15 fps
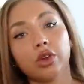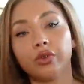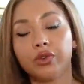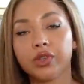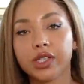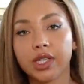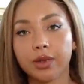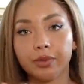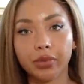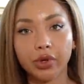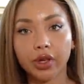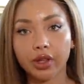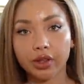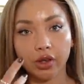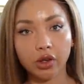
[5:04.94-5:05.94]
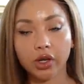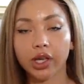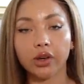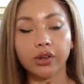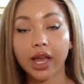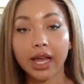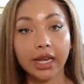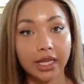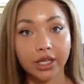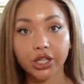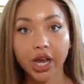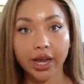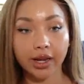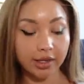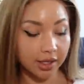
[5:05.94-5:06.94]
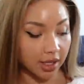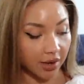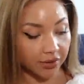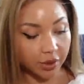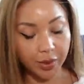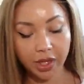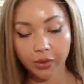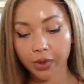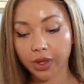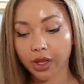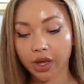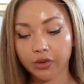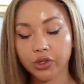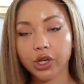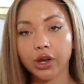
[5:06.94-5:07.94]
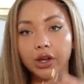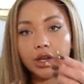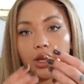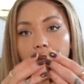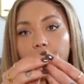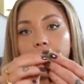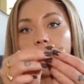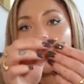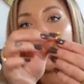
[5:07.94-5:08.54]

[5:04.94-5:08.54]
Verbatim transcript: obviously put the locket on any chain. It doesn't have to be the one that I've shown you.